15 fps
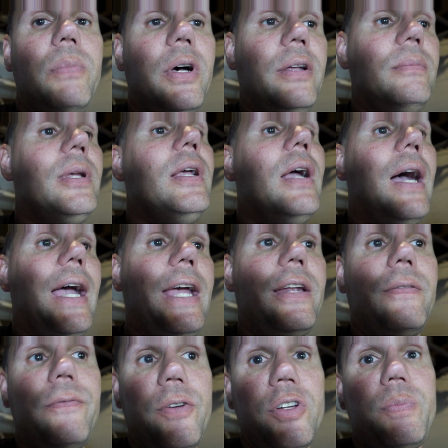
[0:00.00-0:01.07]
But I had
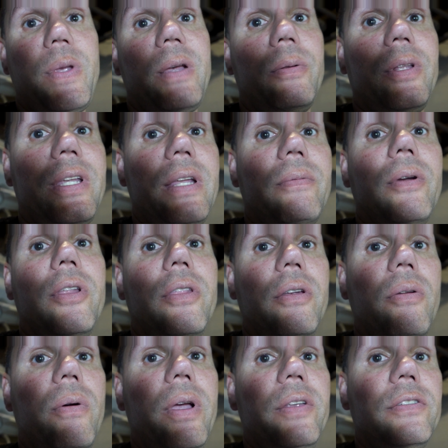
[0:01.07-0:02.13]
to first be able to get rid of the
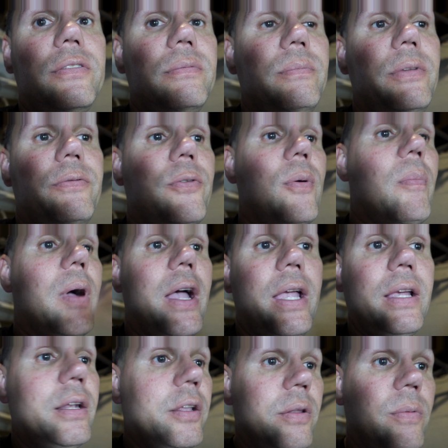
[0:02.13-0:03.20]
noise before
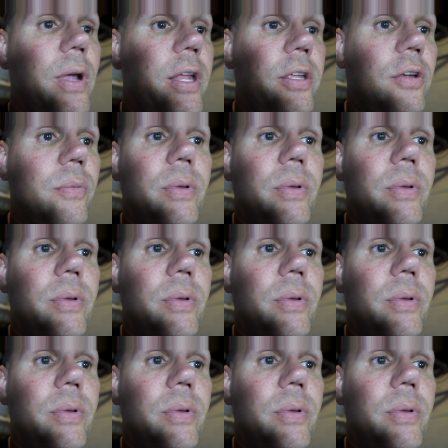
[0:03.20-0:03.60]
buying another radio,